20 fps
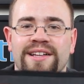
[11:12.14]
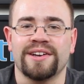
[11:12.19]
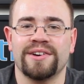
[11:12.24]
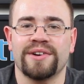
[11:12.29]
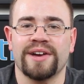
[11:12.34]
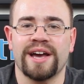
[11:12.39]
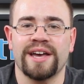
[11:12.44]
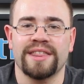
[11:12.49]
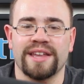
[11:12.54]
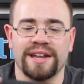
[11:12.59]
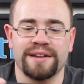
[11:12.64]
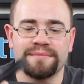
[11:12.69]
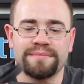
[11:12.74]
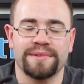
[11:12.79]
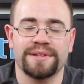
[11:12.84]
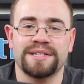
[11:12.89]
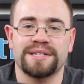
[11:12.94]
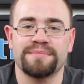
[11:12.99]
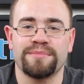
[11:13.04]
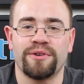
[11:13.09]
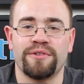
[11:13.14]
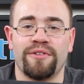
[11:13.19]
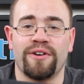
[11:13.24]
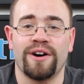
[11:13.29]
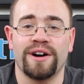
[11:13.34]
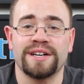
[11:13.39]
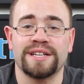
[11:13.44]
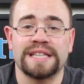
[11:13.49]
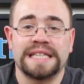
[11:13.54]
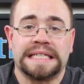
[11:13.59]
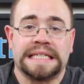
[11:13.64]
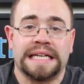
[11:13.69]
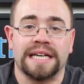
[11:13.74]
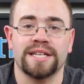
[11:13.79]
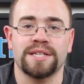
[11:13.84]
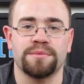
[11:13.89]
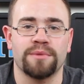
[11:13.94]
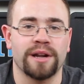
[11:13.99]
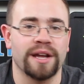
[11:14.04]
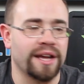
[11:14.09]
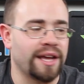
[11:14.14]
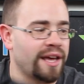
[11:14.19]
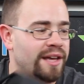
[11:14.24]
Okay then, let's move on to the next one, I